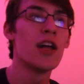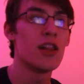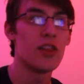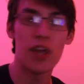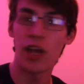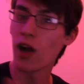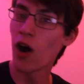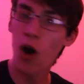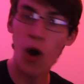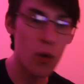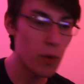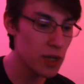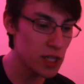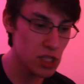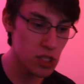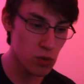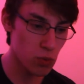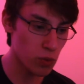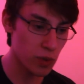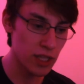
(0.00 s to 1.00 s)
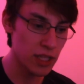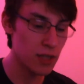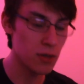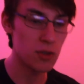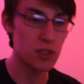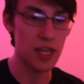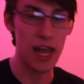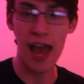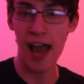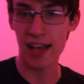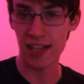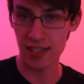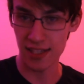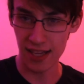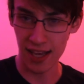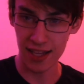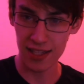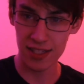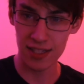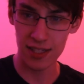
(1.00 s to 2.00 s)
they always reused
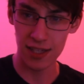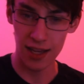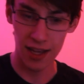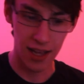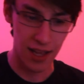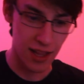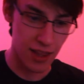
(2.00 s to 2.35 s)
assets.